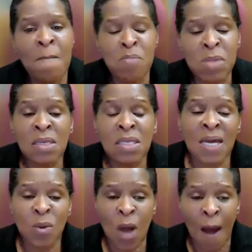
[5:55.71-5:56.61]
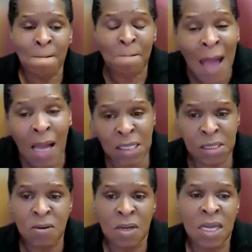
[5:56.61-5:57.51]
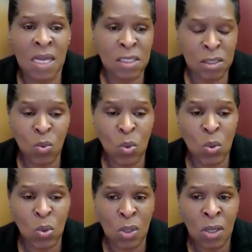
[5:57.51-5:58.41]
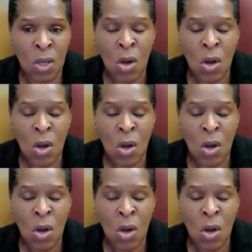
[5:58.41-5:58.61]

means that our backs are against the wall